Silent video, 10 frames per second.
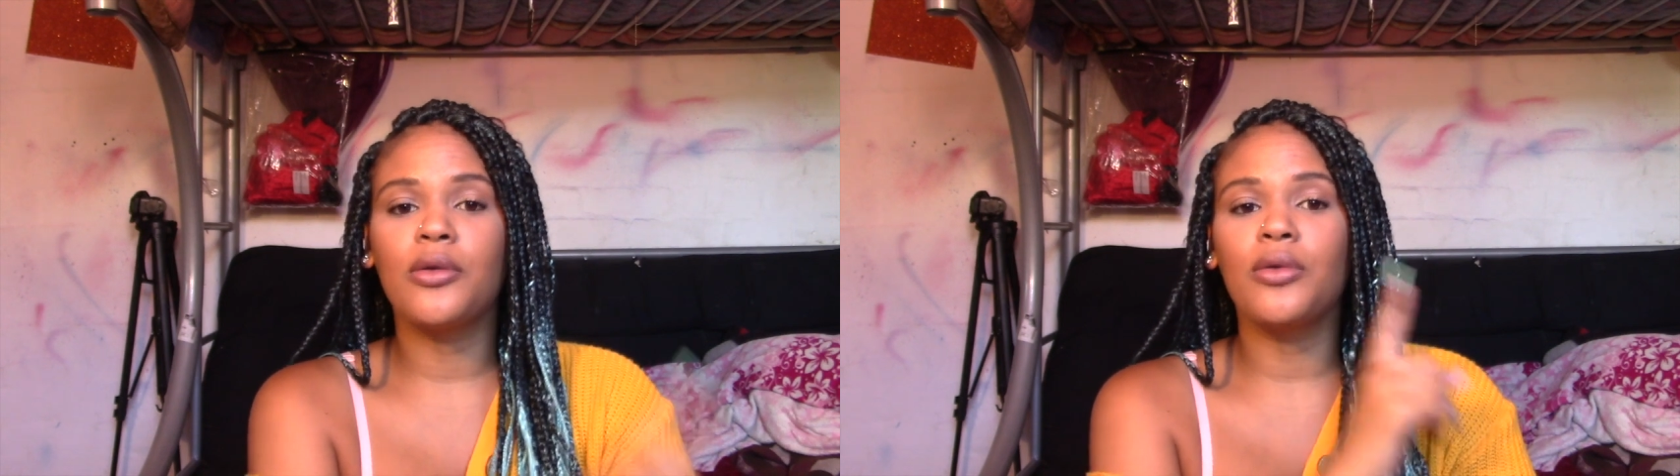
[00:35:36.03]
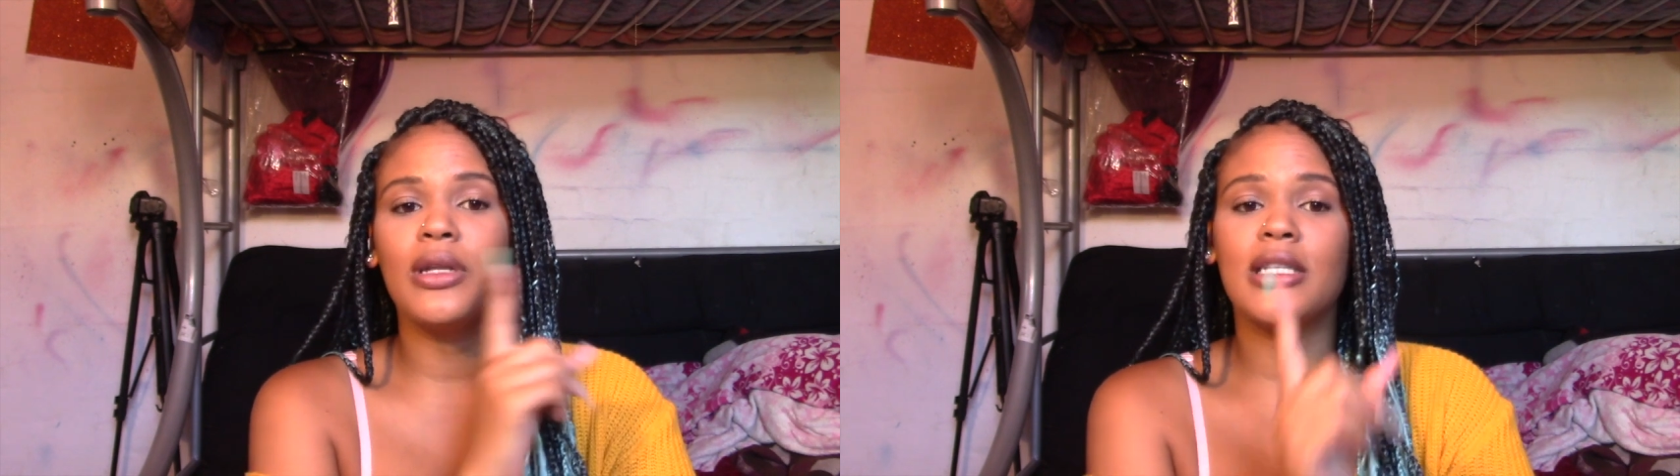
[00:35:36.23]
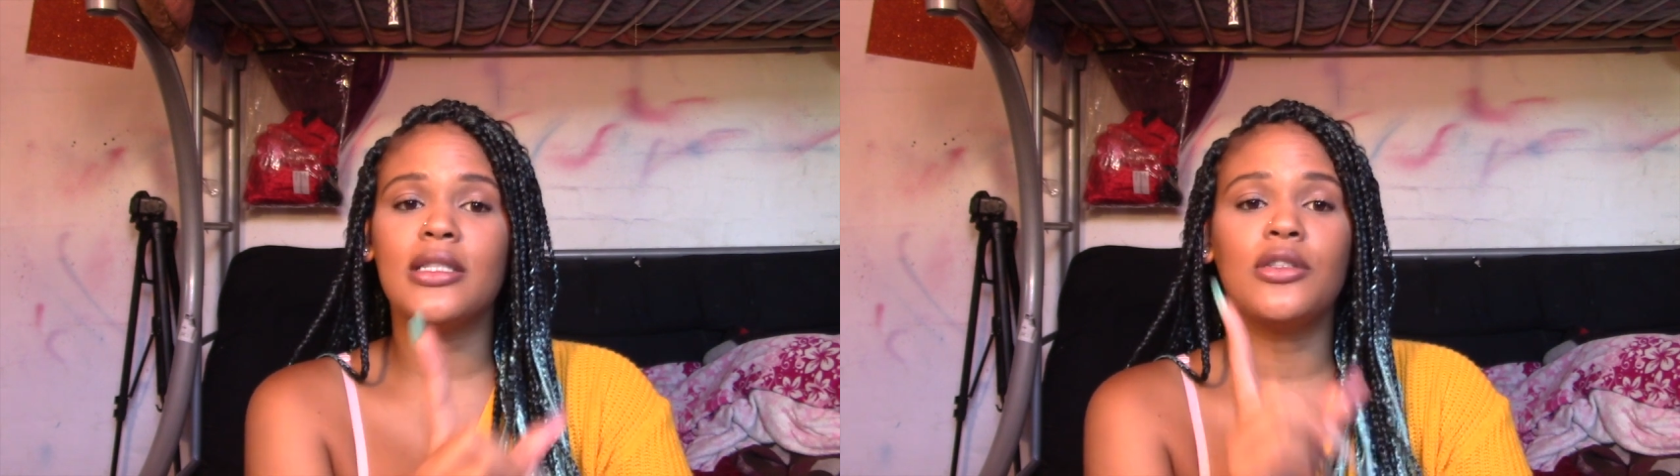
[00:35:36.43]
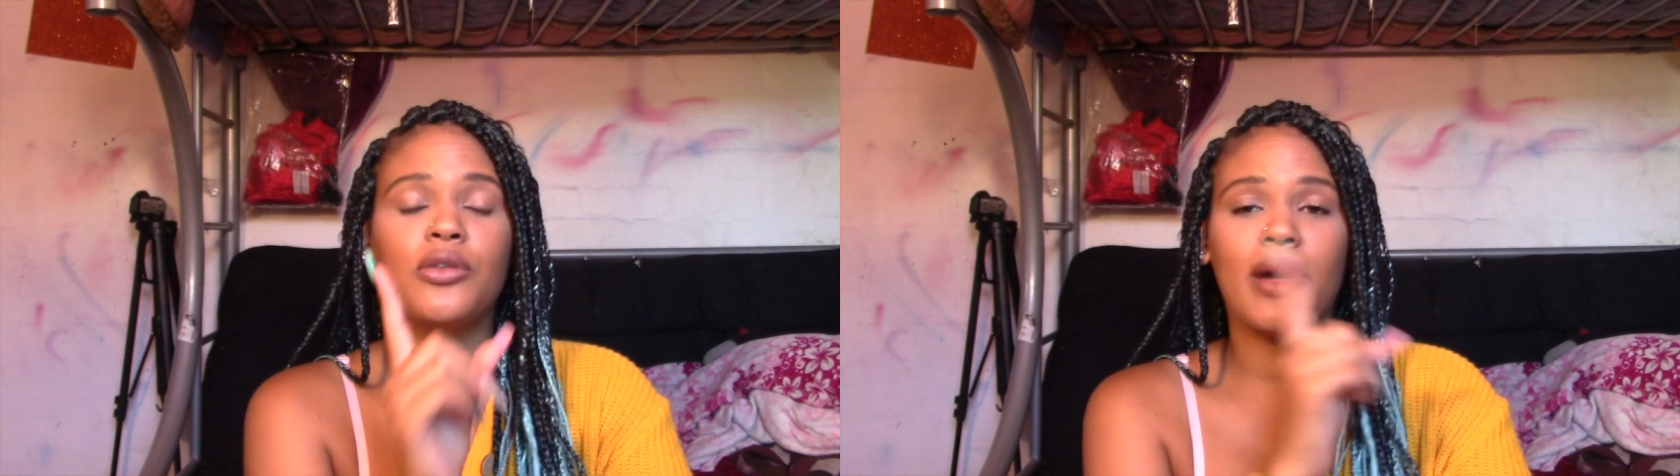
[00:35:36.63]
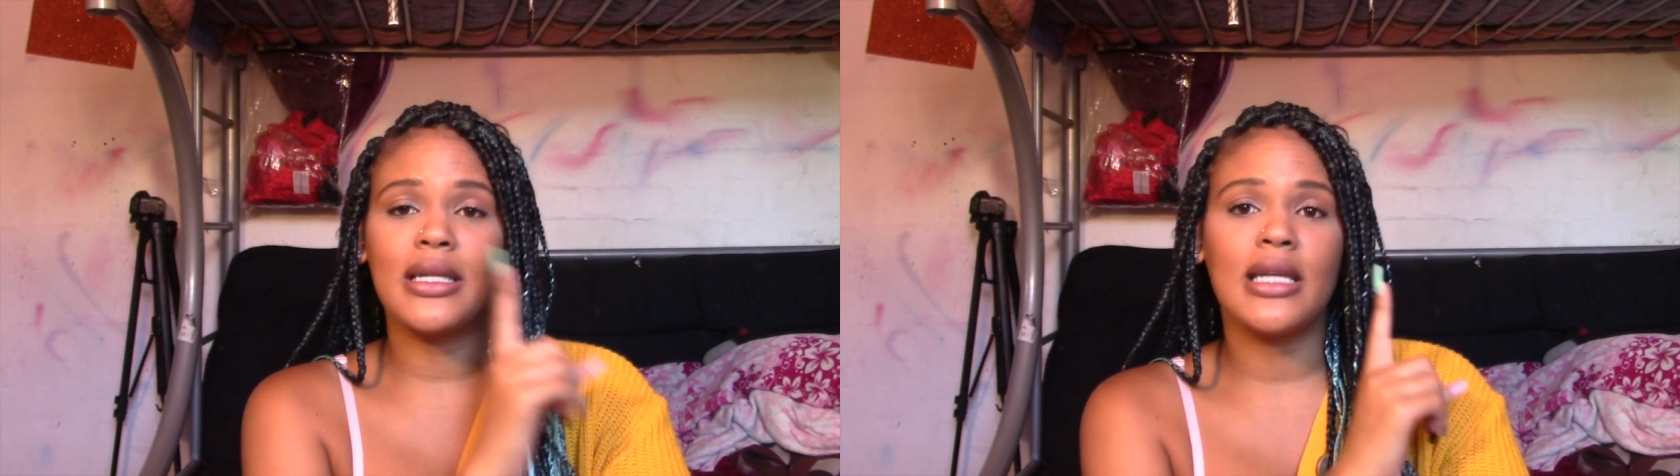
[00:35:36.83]
who listen to
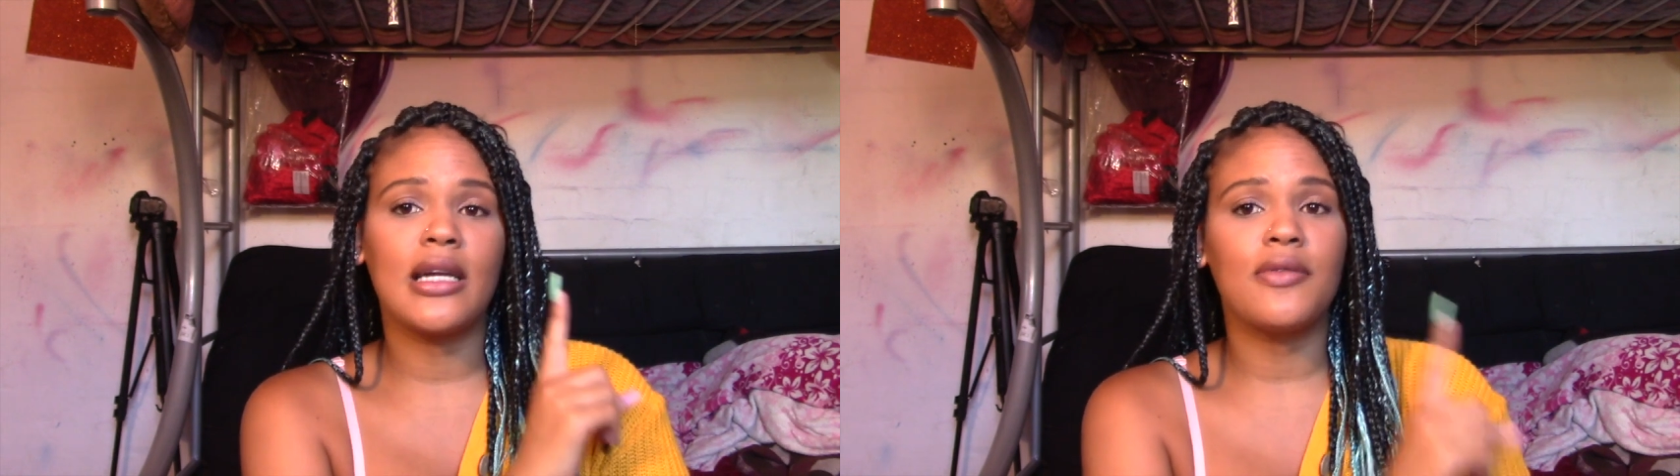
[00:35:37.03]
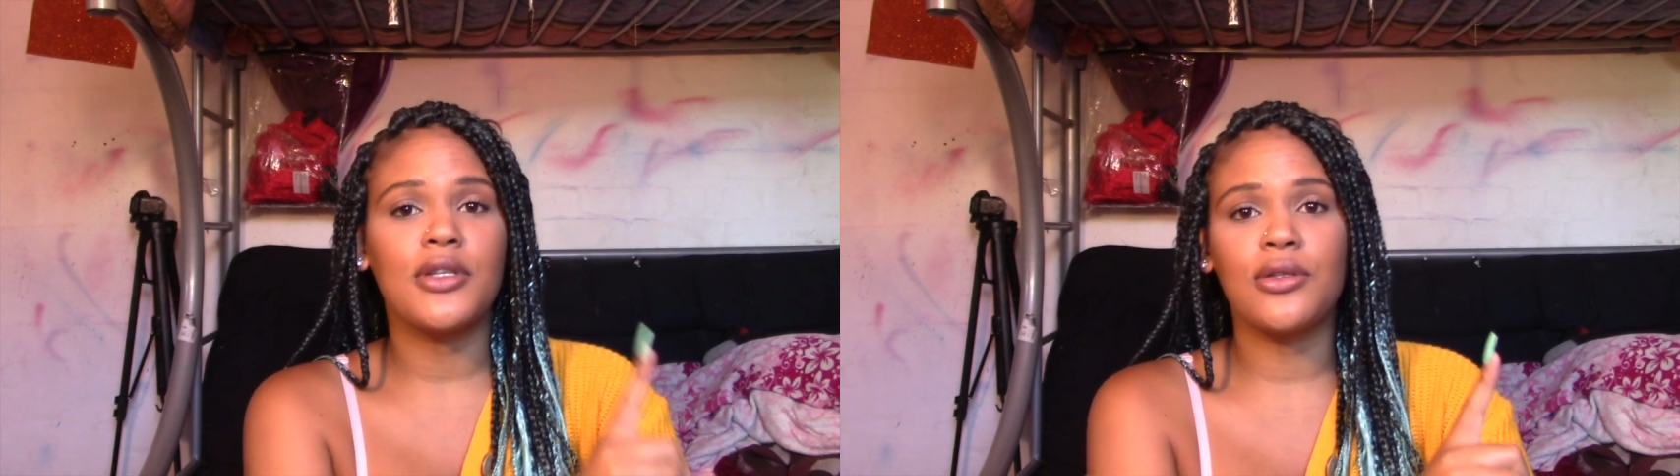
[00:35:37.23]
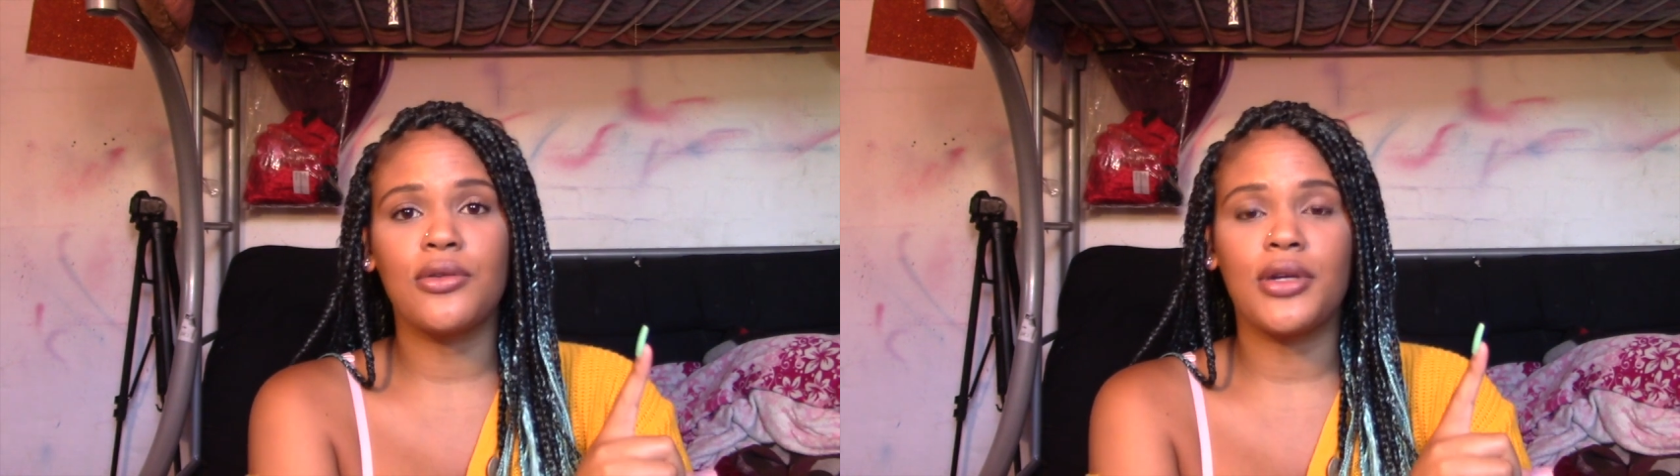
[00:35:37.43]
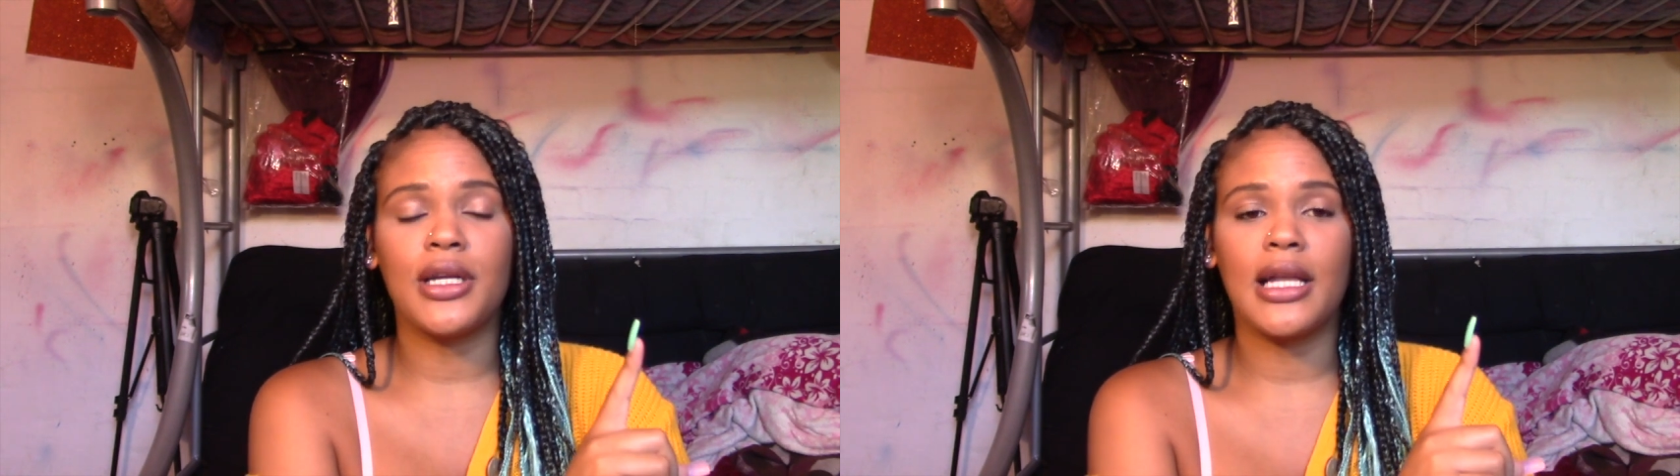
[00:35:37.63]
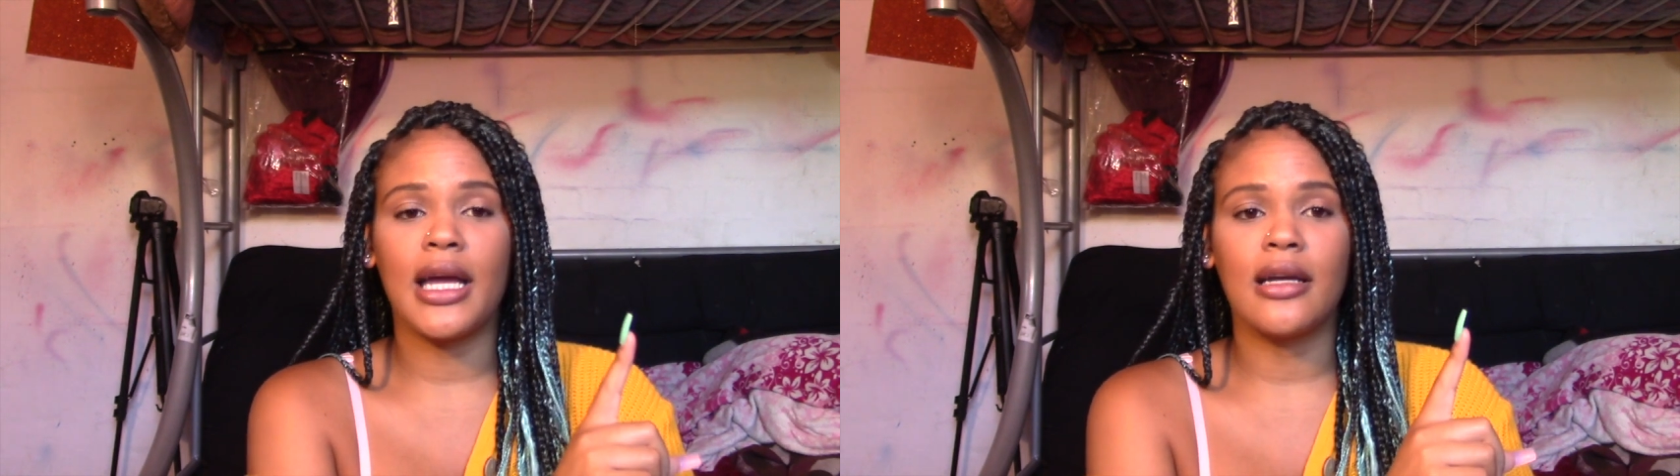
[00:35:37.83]
one side of the
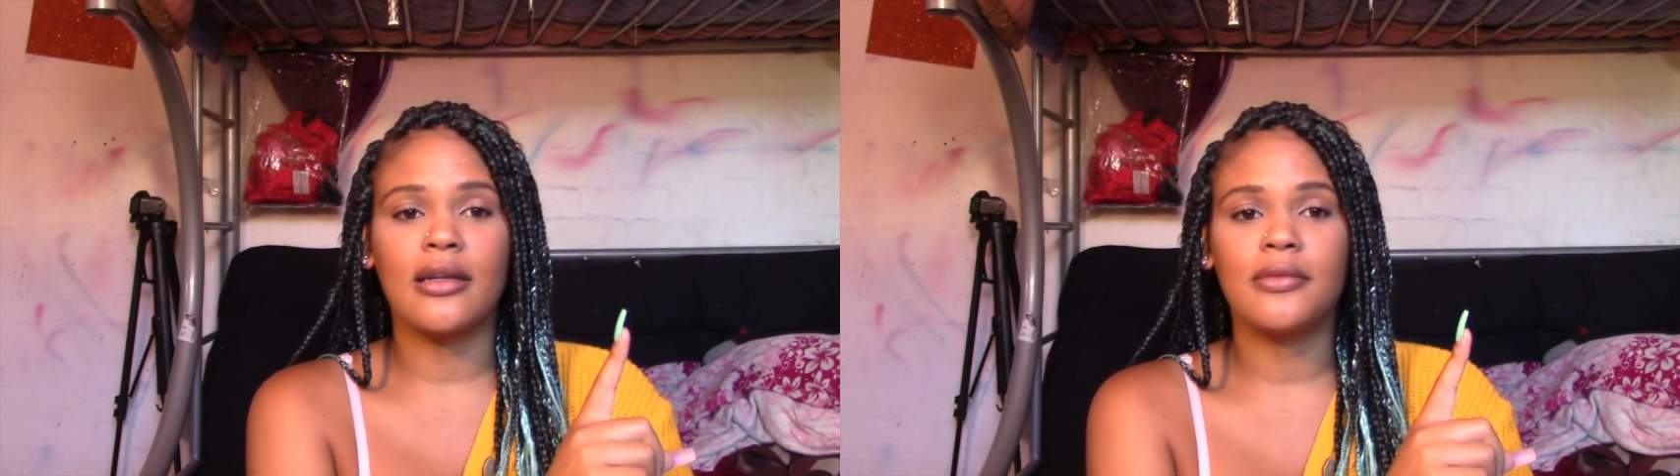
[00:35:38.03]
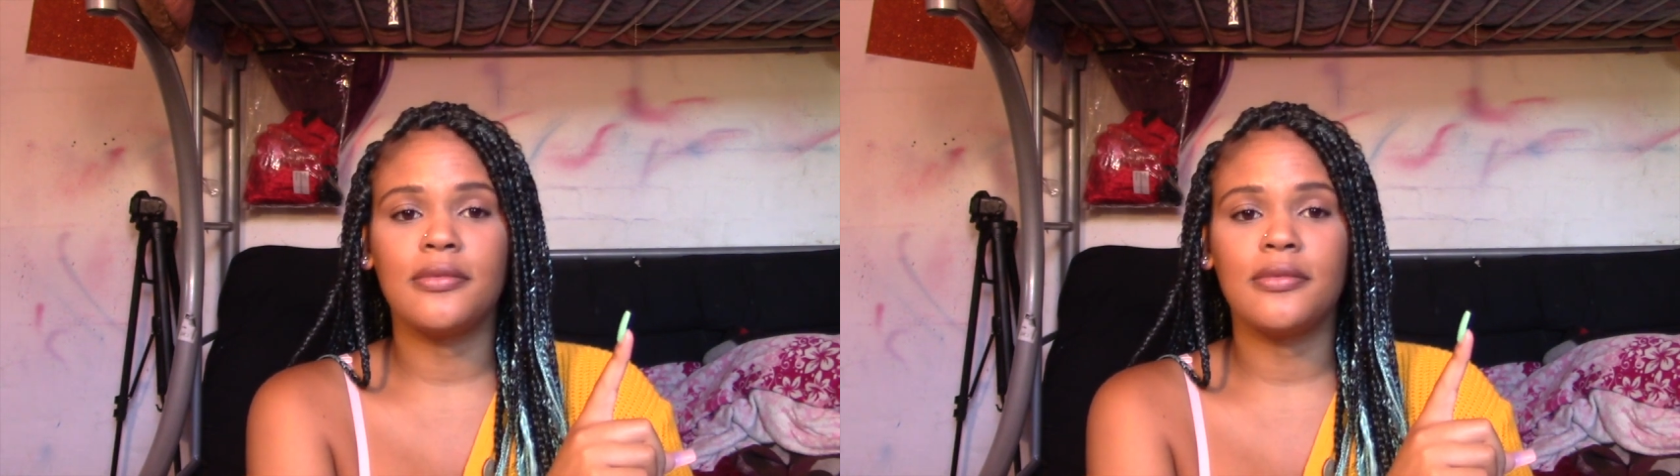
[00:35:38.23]
story, like,